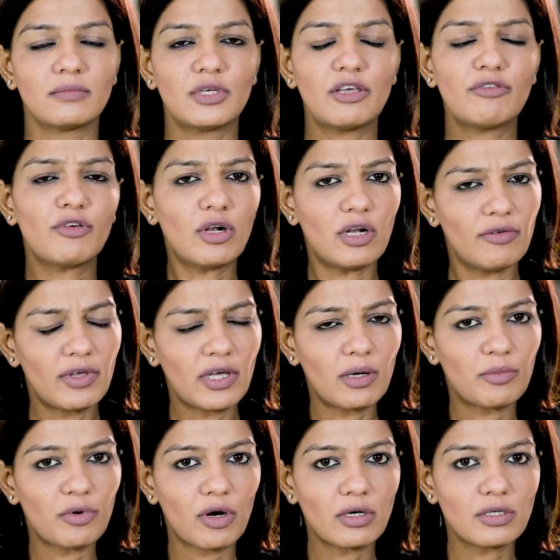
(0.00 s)
If you're living
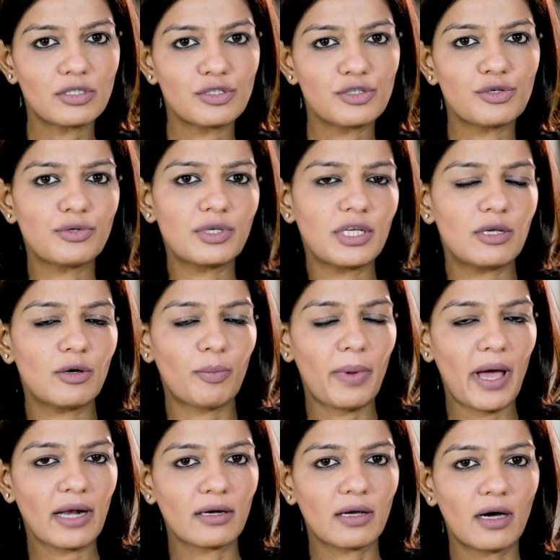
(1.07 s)
abroad, do you need your
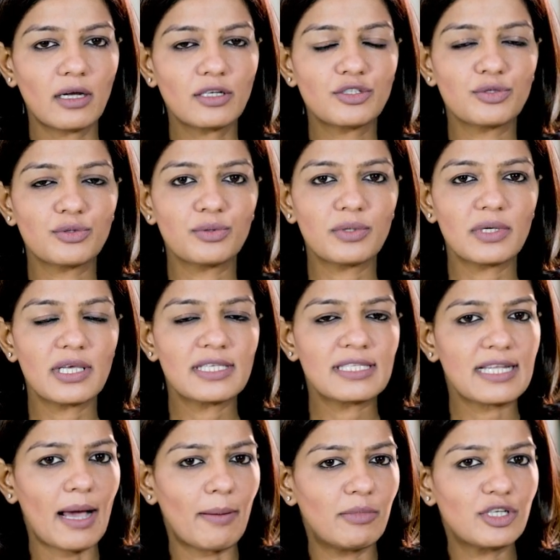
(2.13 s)
PAN card to
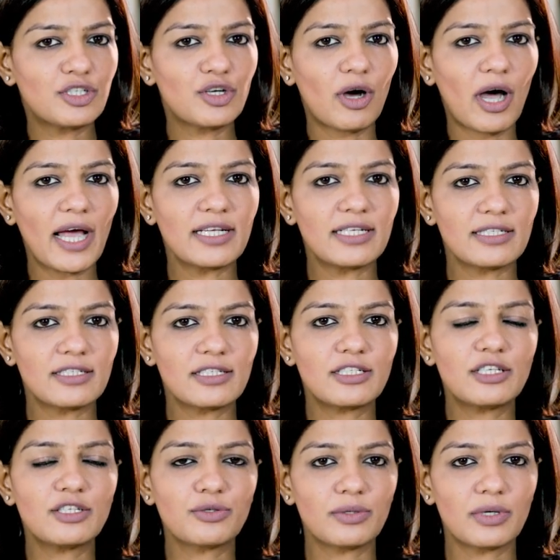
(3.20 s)
establish your
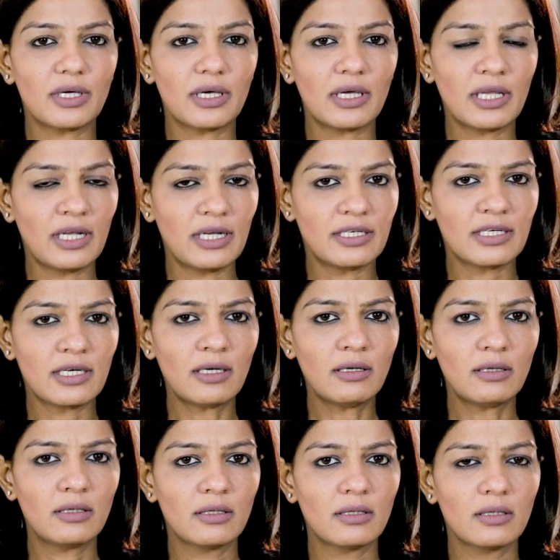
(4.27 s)
identity in India?
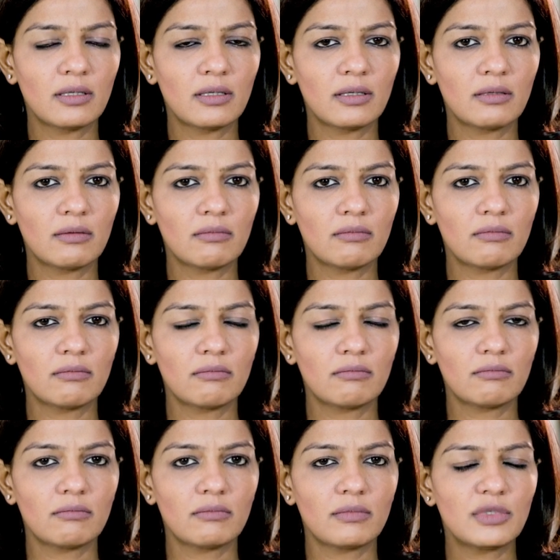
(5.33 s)

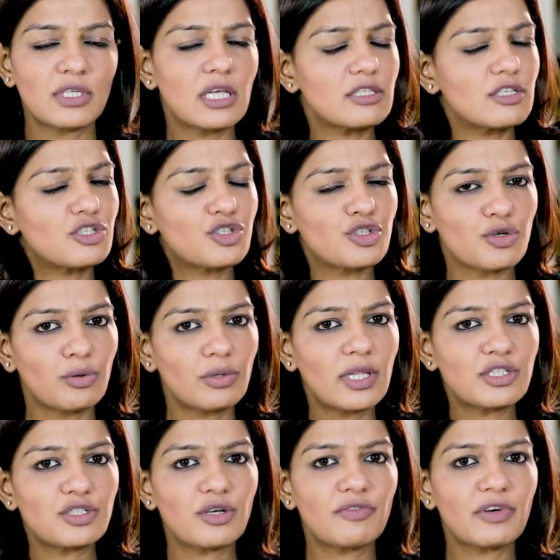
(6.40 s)
Does it show
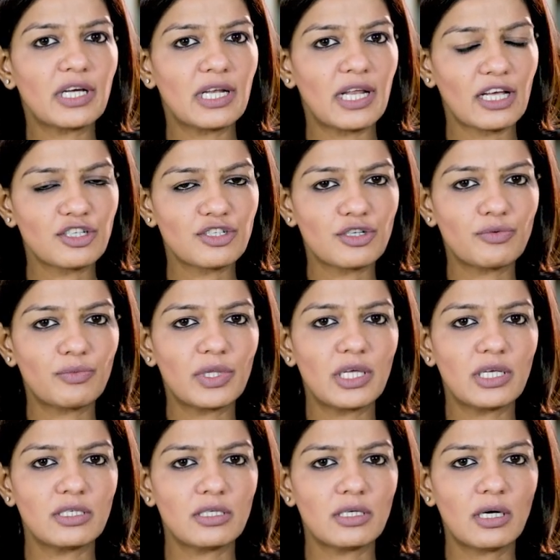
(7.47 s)
that you have a connection with
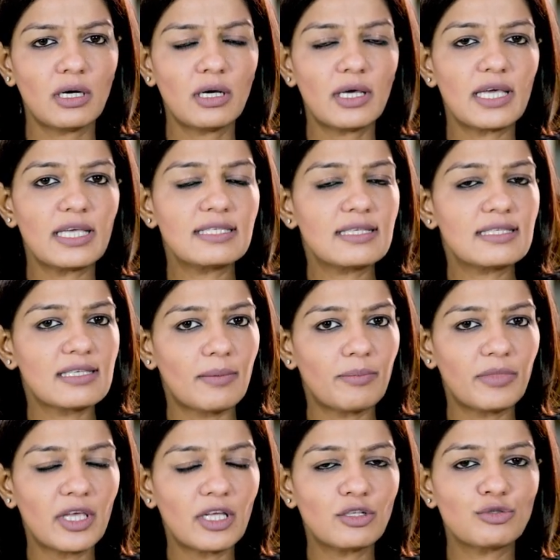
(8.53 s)
India? Is it
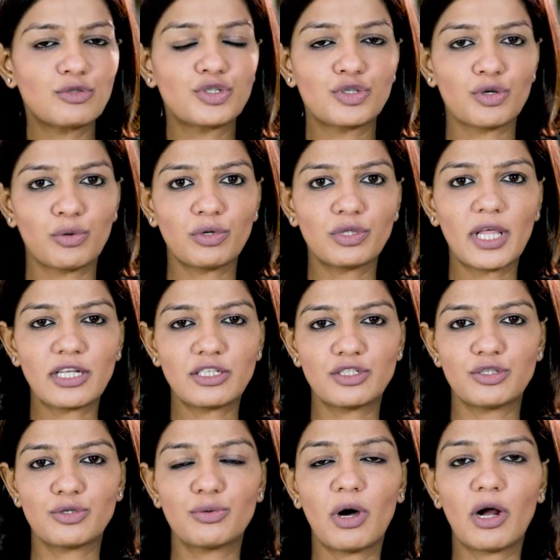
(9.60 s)
something to show that
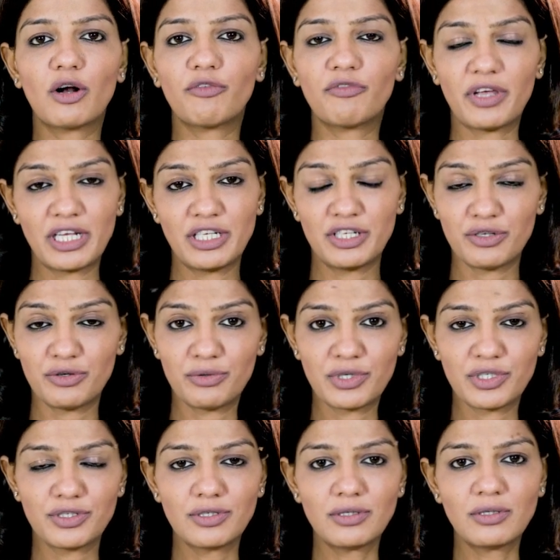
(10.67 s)
you are of Indian
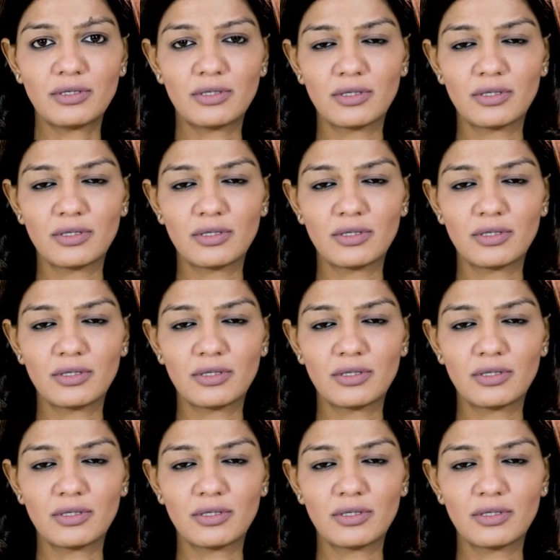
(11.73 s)
origin?